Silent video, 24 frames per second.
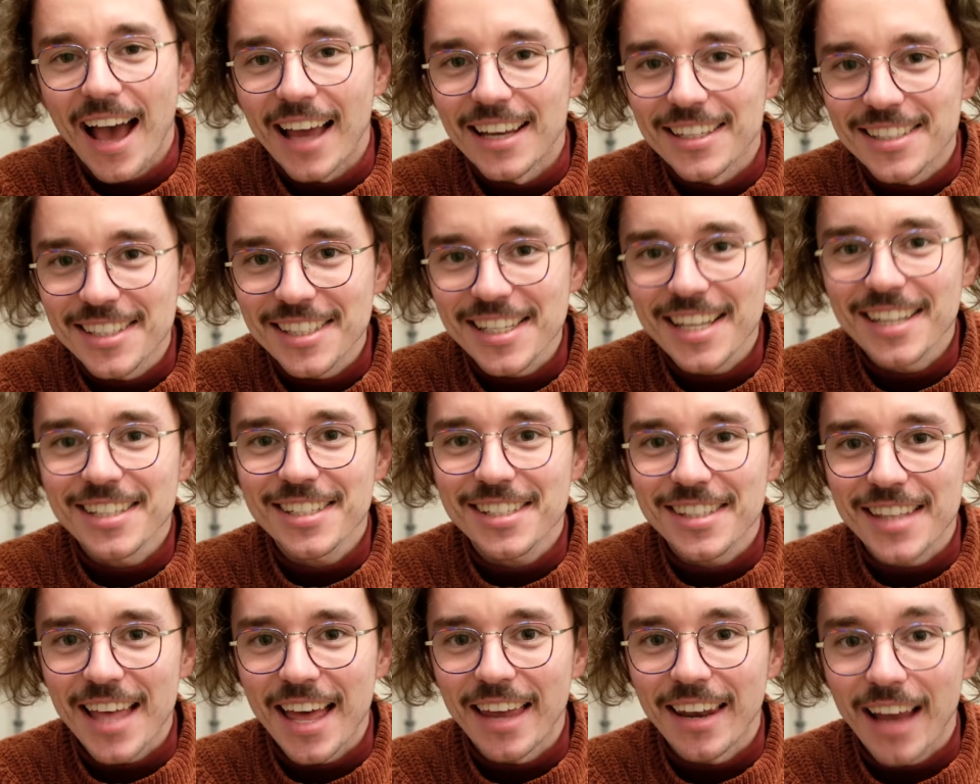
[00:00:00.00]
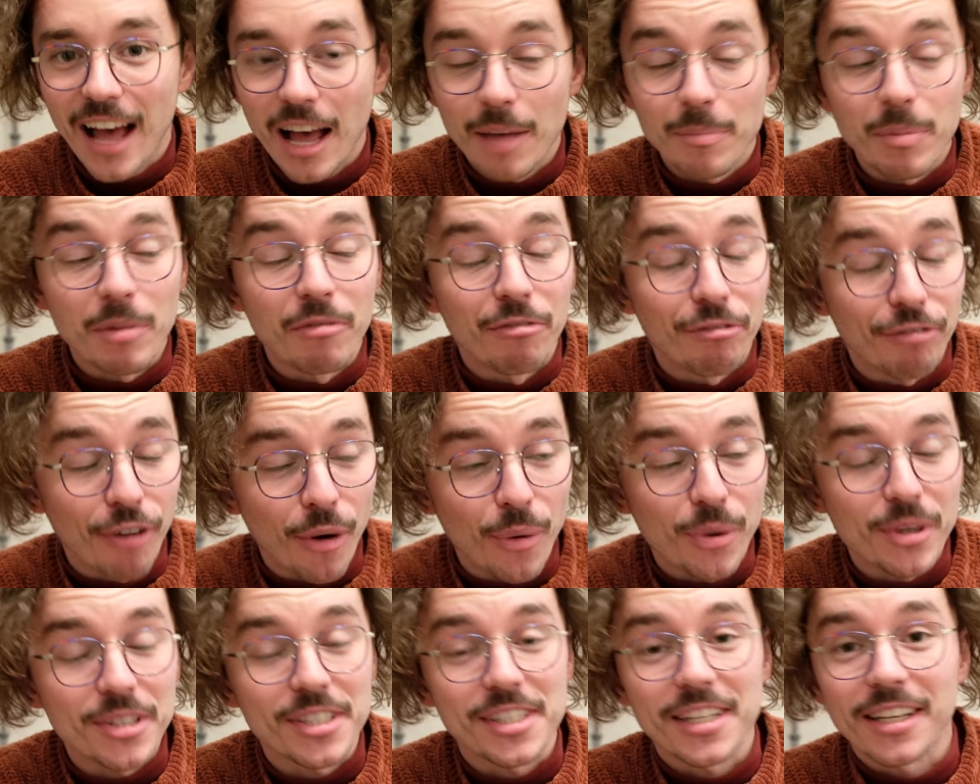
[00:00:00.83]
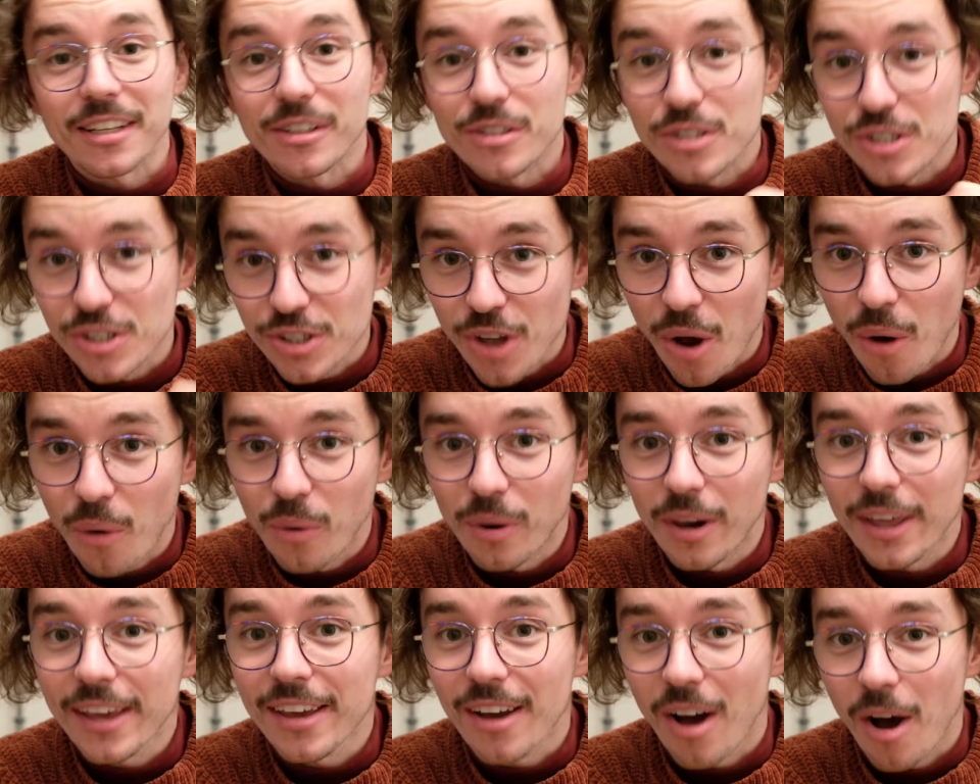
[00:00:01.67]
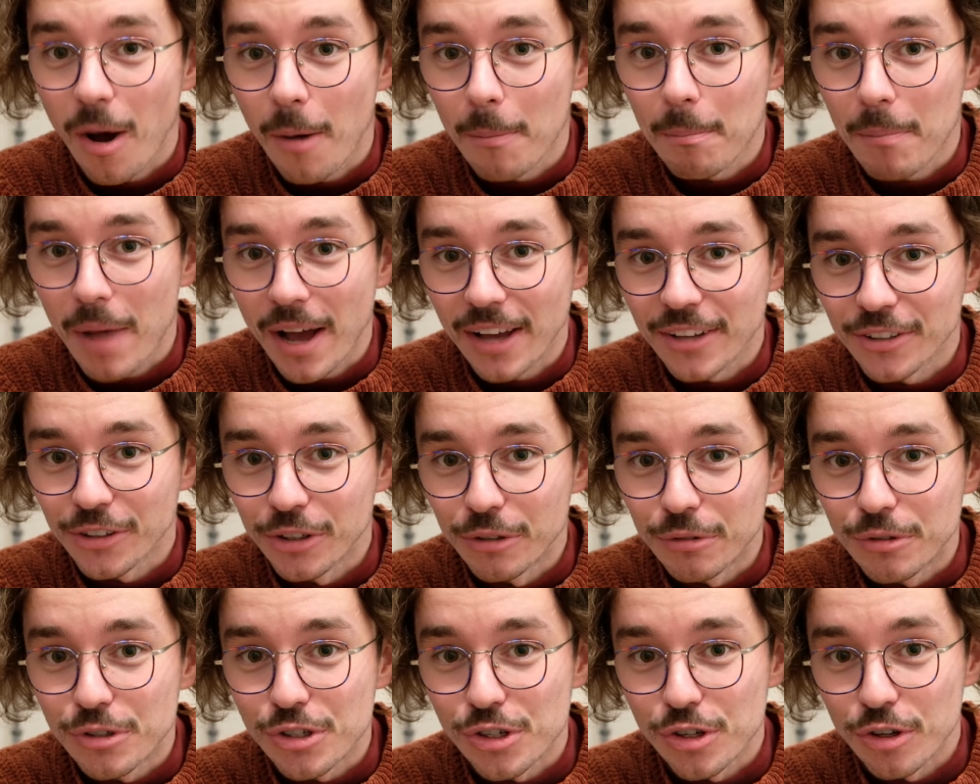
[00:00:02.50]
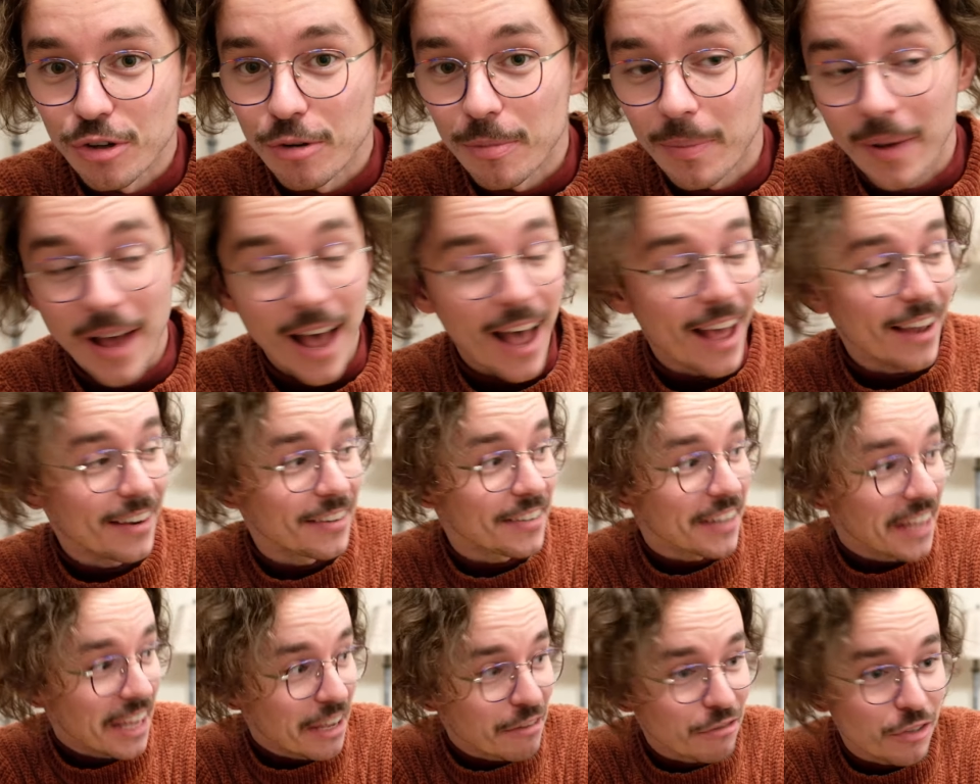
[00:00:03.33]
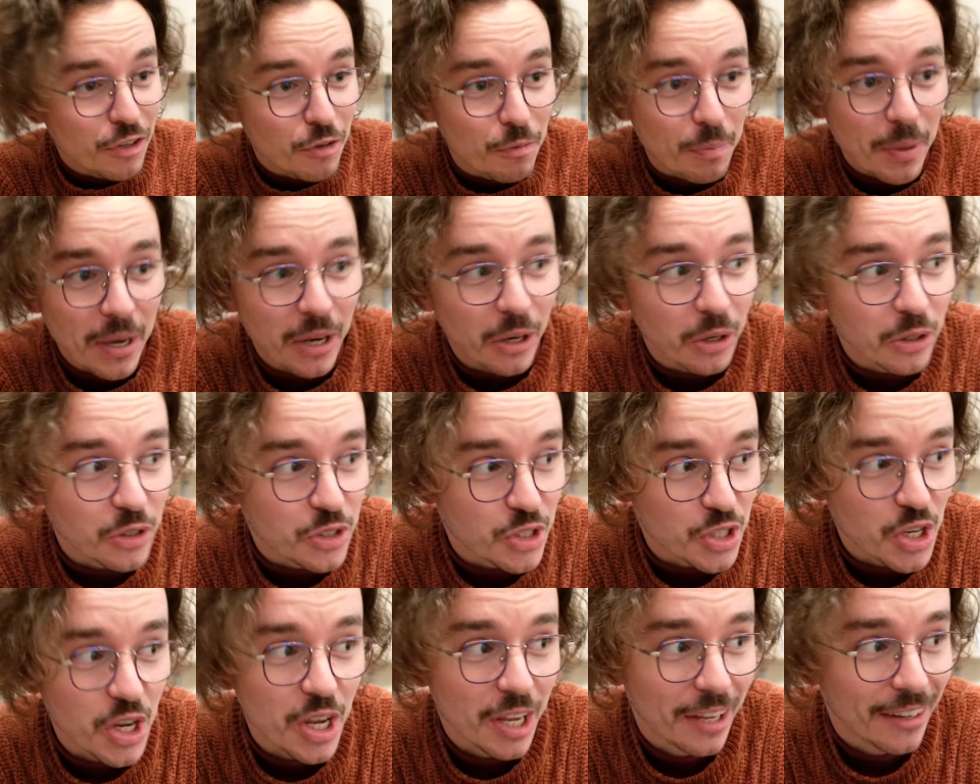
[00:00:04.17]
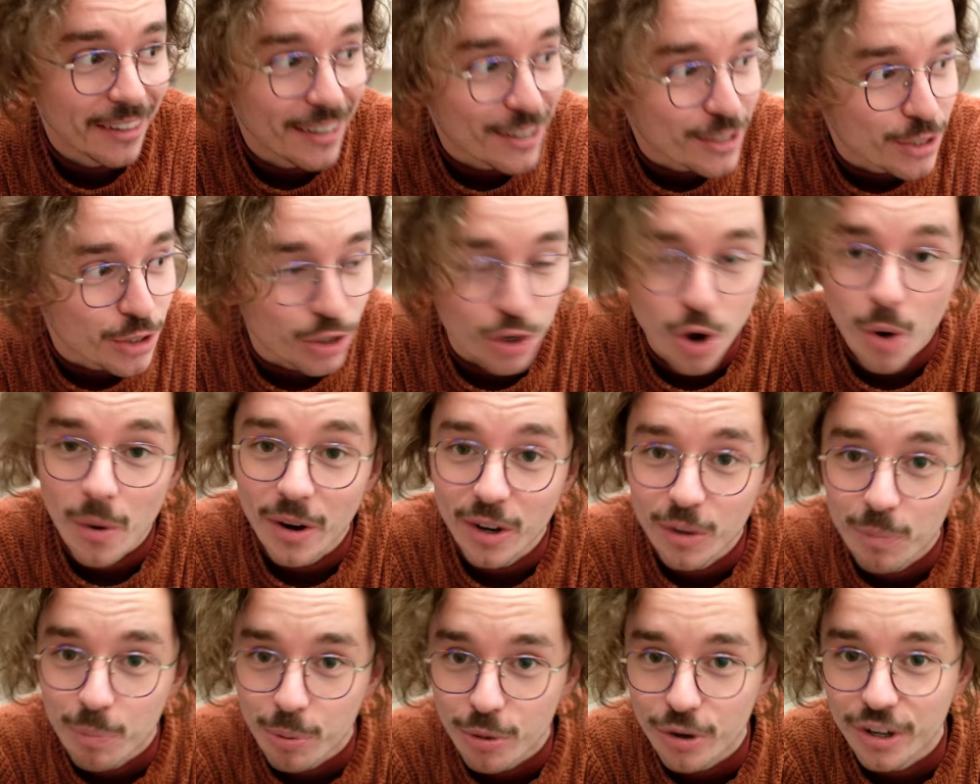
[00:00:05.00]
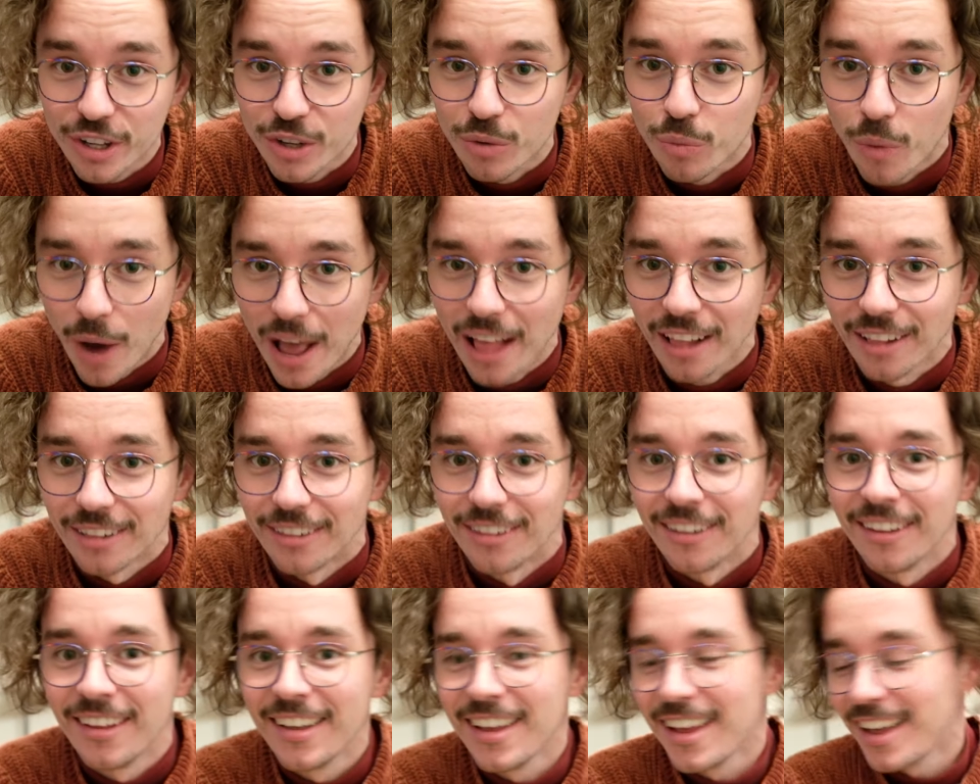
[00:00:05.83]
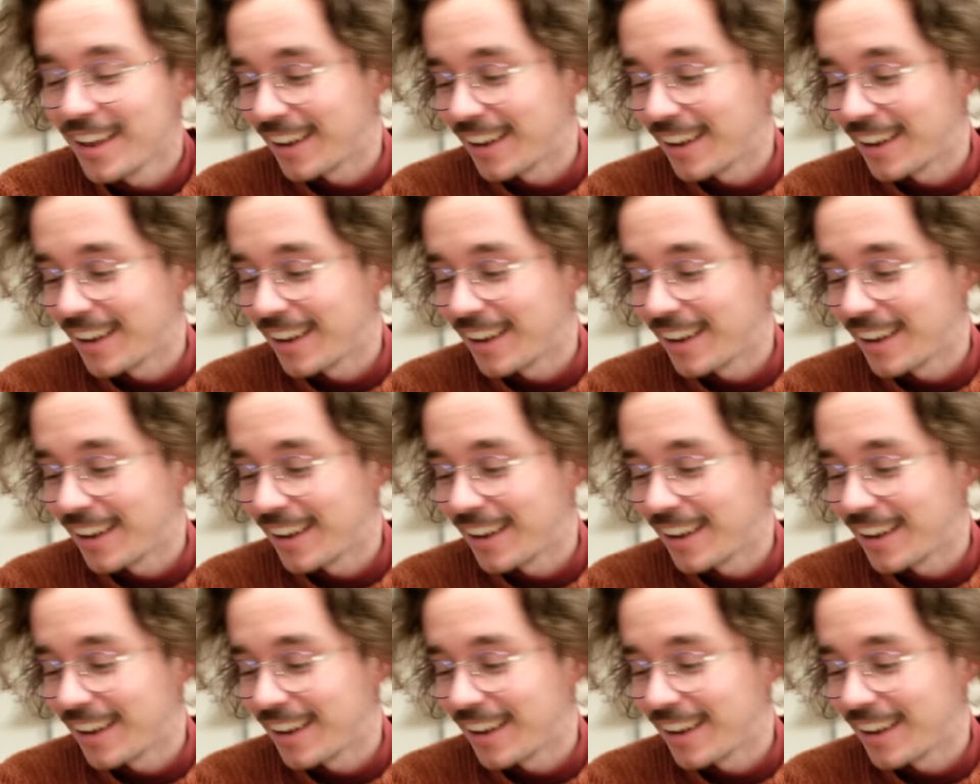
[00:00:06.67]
and since then I've been focusing solely on my YouTube. And if you've been seeing, it's going pretty well.